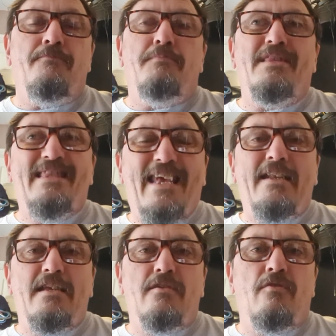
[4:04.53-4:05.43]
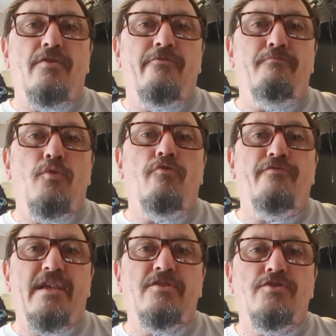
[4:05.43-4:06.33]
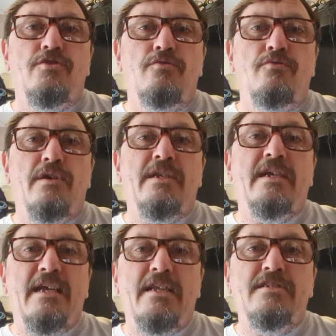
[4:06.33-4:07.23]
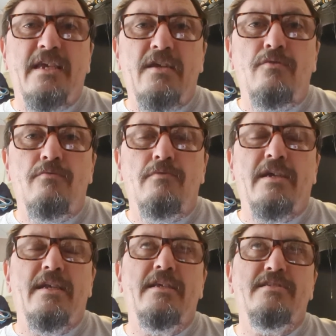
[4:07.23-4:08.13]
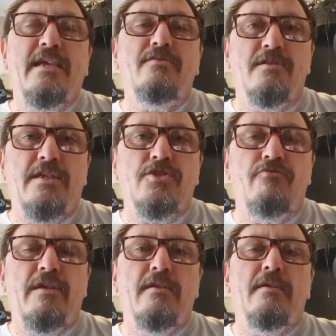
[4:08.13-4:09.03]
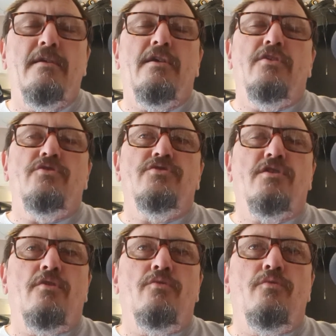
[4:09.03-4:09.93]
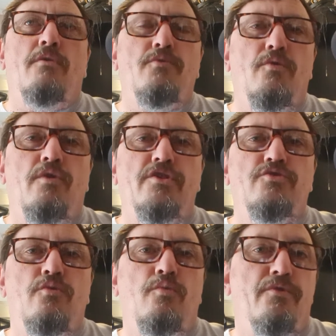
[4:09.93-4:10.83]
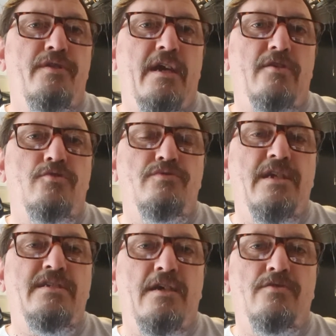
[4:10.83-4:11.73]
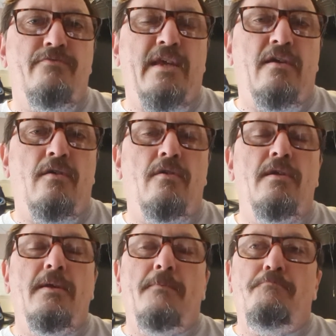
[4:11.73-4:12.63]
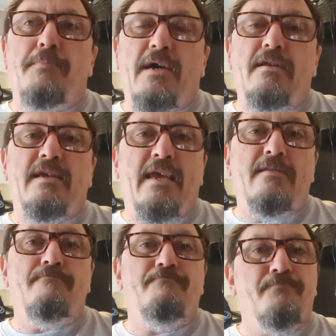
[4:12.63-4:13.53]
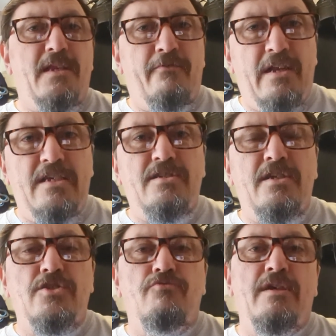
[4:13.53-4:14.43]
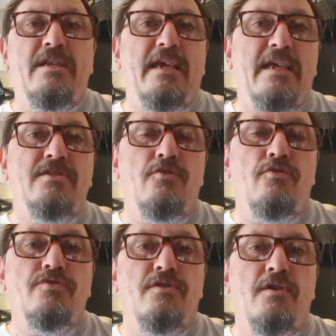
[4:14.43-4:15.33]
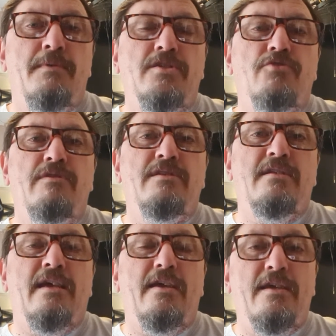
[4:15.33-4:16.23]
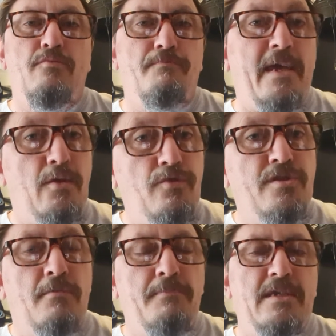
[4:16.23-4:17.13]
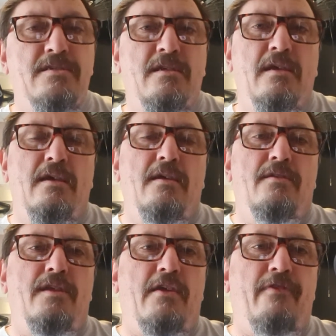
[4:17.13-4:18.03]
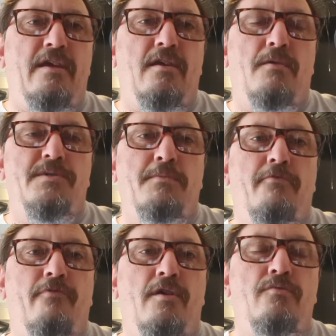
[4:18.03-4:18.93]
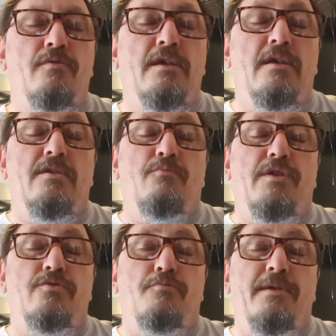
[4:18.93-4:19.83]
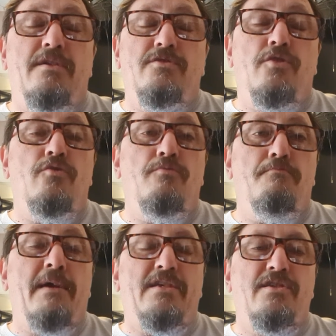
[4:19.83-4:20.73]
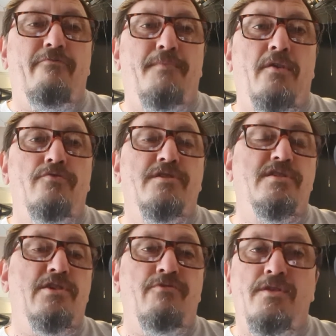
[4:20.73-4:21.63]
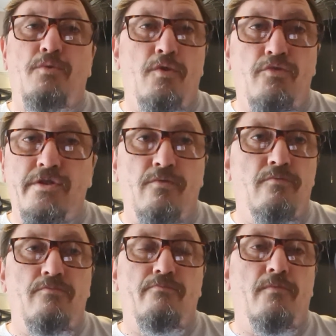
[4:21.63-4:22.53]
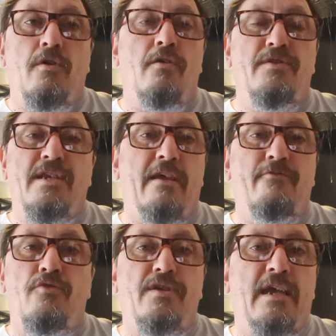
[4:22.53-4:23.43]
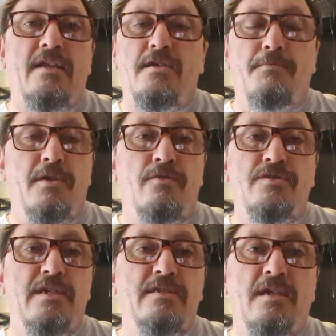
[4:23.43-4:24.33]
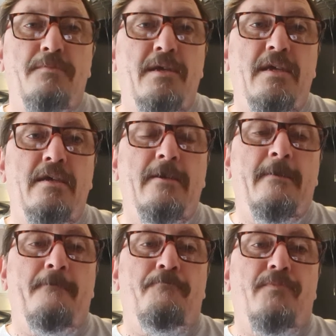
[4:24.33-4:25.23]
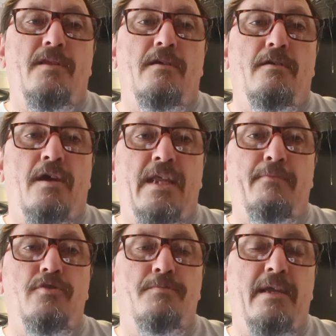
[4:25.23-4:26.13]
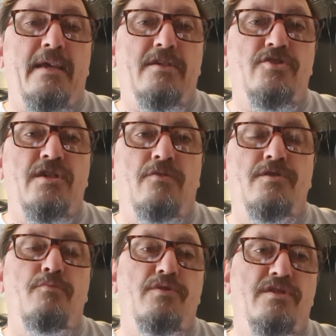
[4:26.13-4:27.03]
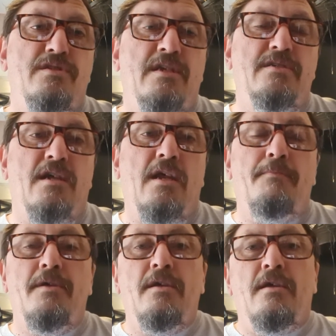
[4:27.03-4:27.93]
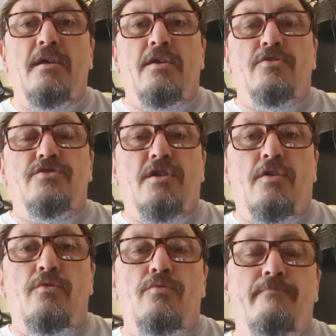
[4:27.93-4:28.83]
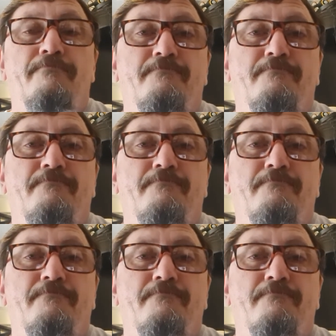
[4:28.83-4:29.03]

but then it kind of morphed into an Achilles tendon injury. So I'm not quite sure what the actual details of that are. But again, if it is an injury and it is a long-term injury, then that you may also miss the FA Cup semi-final, which will be two massive blows, considering that we also aren't going to have Conor Gallagher, because he's going to be unable to play against Chelsea, which is his club. So